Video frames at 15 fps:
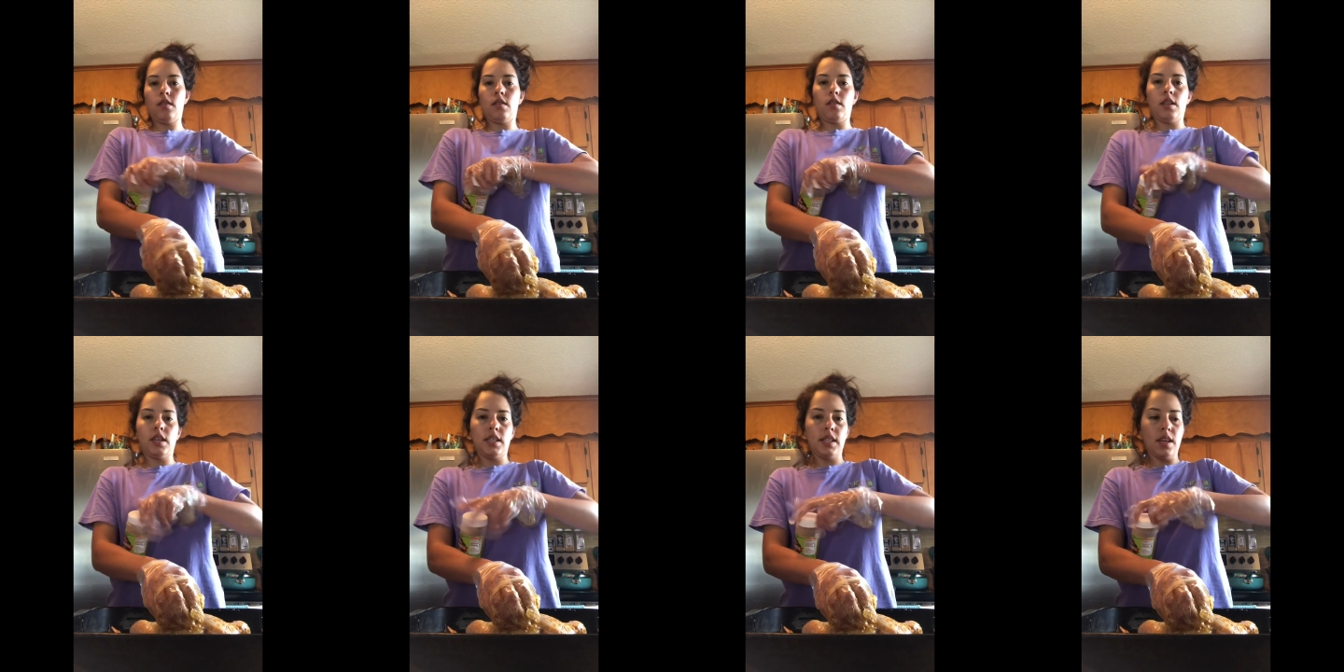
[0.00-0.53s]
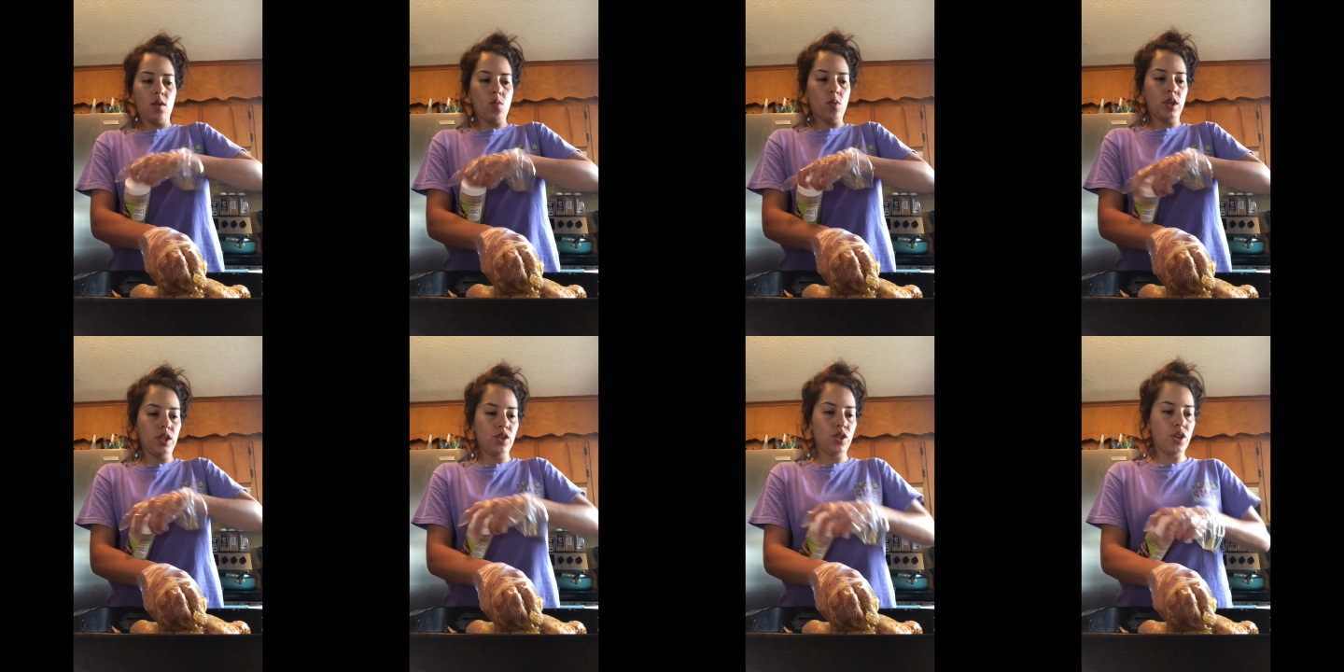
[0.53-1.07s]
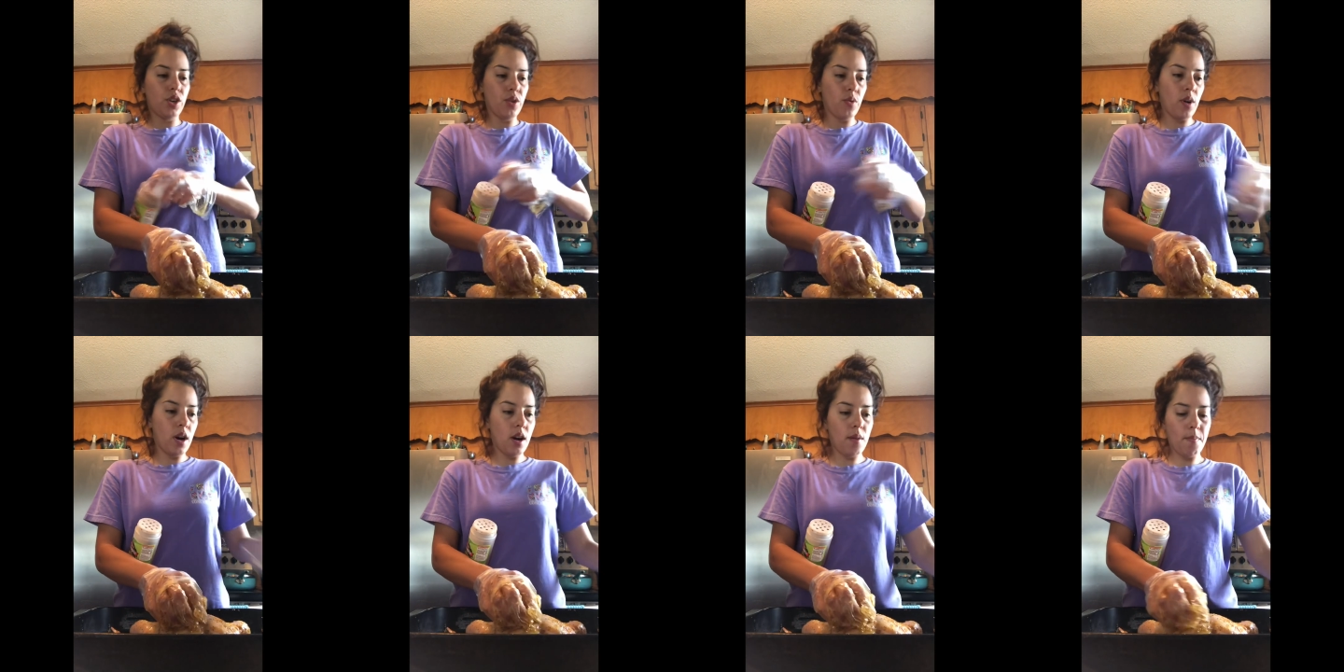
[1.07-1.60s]
They say once you
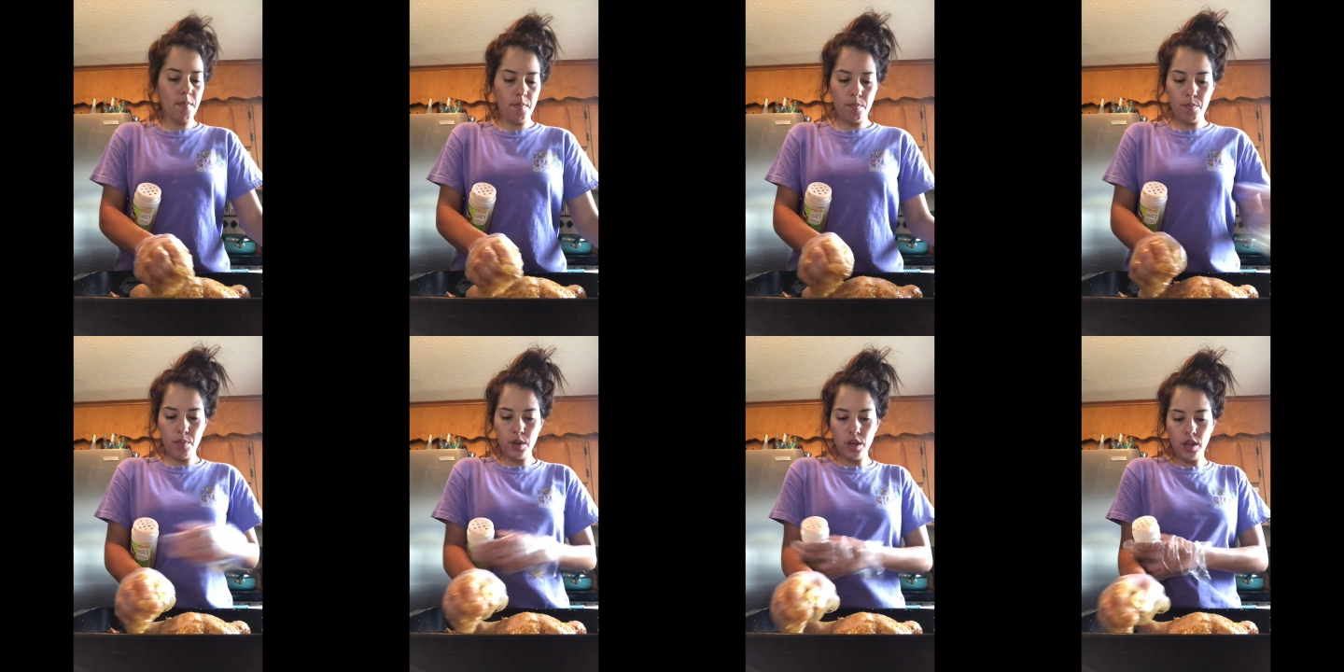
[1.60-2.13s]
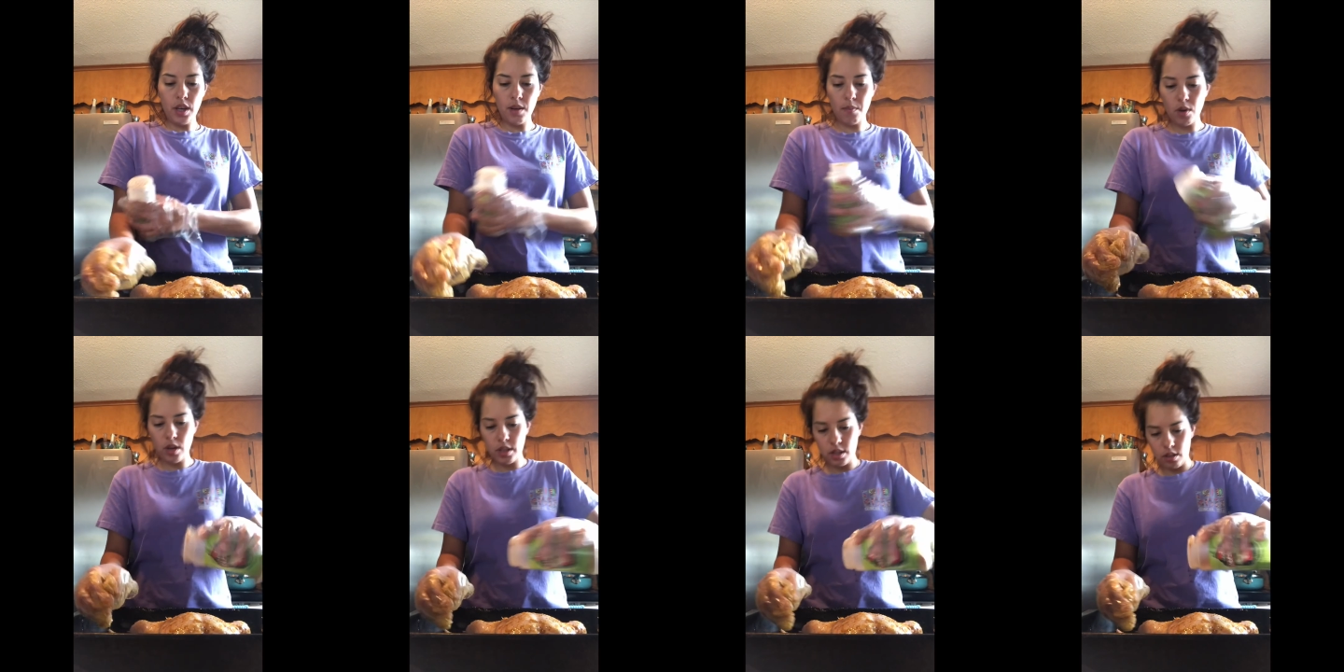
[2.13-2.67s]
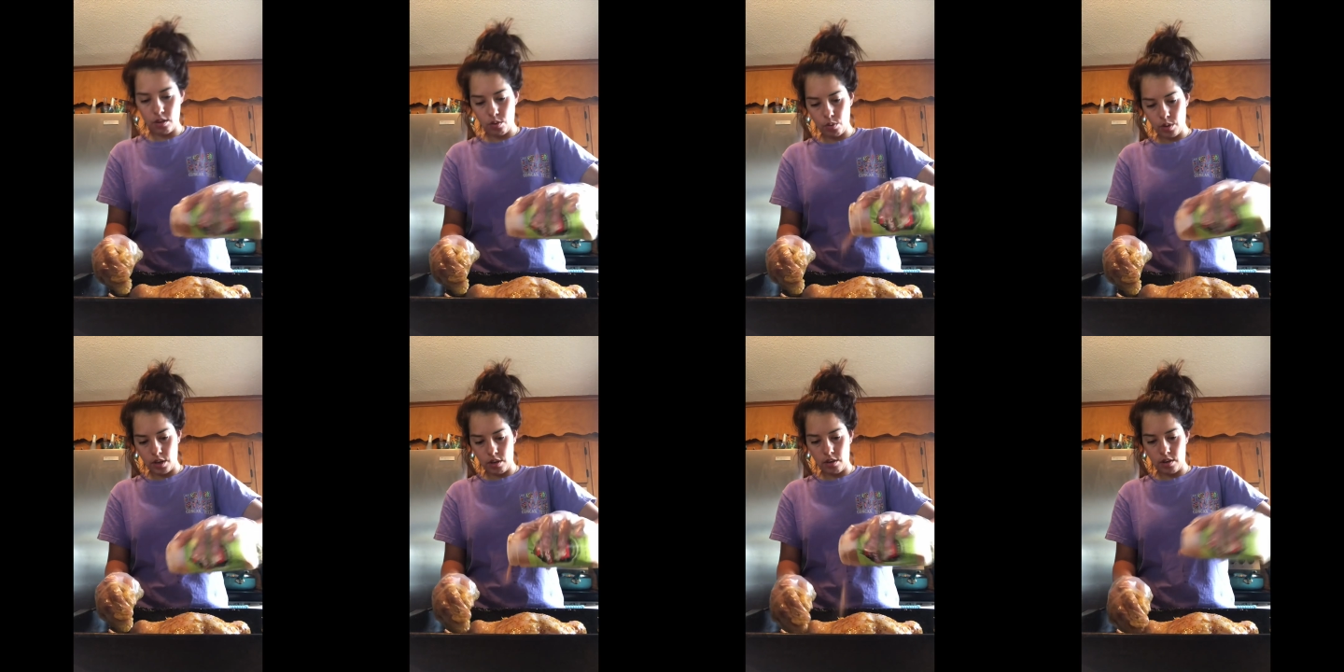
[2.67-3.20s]
put him on the
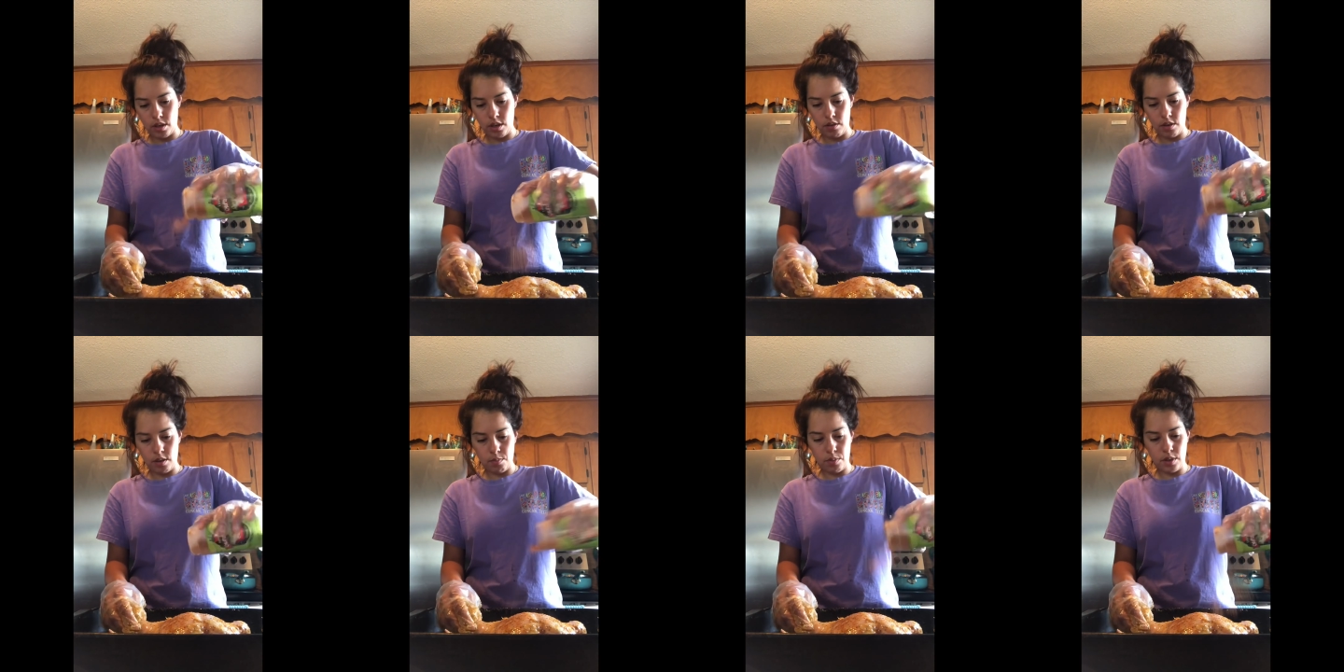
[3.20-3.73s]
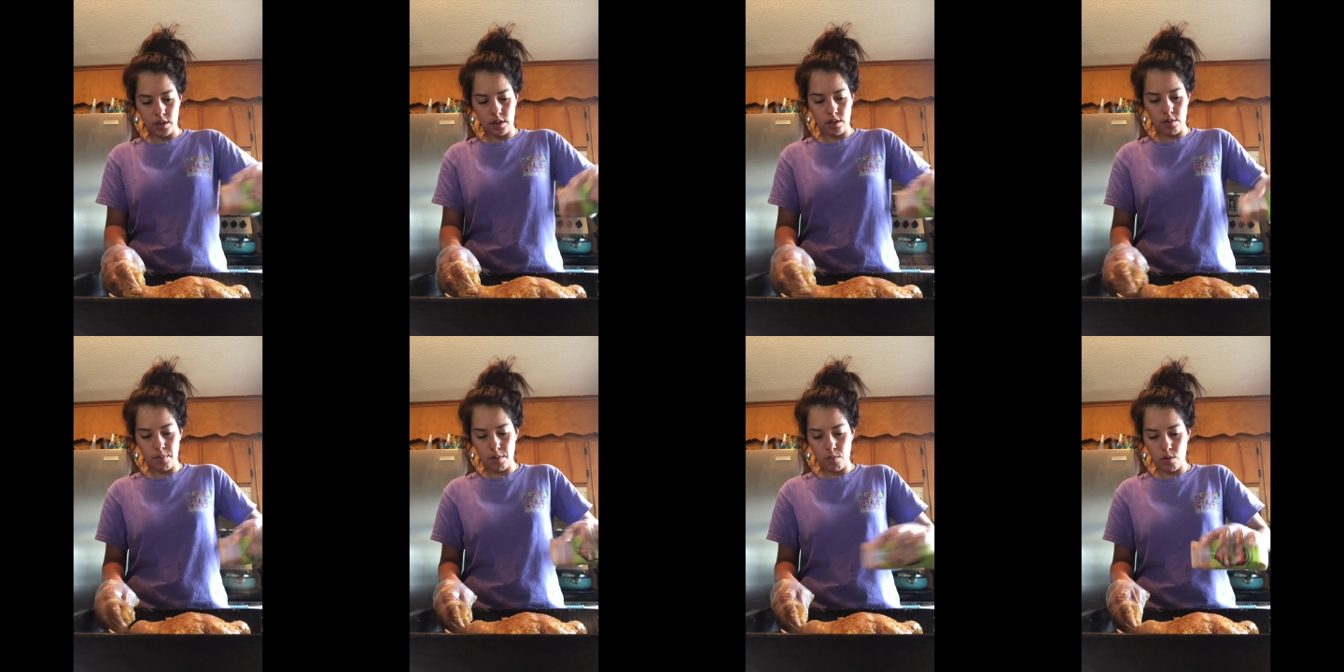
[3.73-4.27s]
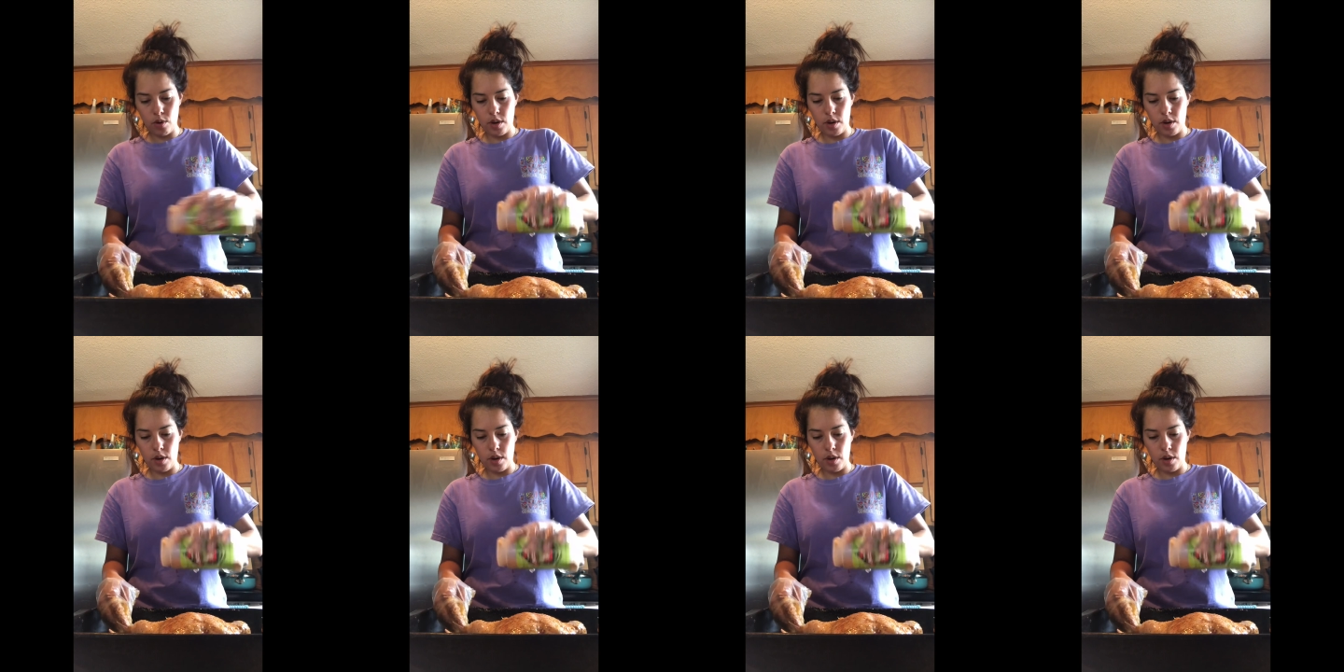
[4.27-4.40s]
grill, then you can put a little bit more.